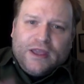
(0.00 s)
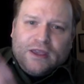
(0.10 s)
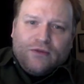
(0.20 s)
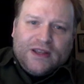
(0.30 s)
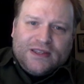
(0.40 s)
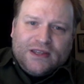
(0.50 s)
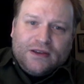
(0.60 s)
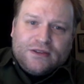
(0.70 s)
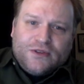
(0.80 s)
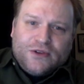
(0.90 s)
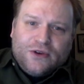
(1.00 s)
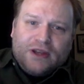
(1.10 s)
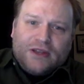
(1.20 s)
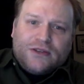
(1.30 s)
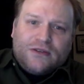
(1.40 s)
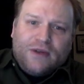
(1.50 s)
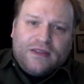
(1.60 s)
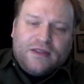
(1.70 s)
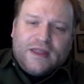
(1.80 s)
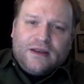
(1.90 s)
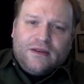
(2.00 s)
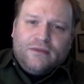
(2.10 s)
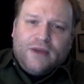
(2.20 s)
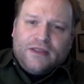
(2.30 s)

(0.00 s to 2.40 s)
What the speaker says: like you've read a series of stories rather than